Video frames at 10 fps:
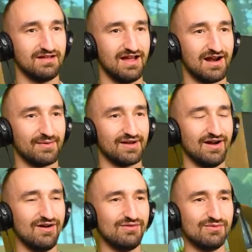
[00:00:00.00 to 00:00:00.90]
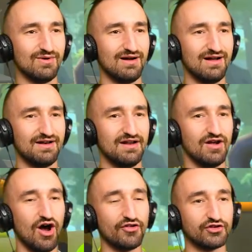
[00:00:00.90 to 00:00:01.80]
There we go. One.
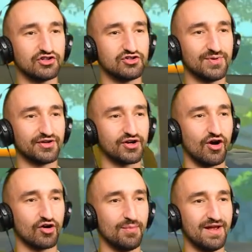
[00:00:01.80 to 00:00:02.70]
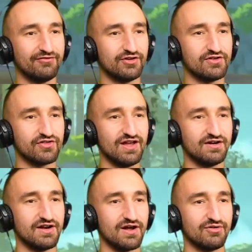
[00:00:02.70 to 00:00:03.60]
Also, did you build a cargo bay for your
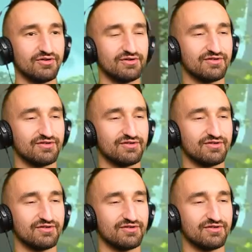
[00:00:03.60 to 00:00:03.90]
sleigh or no?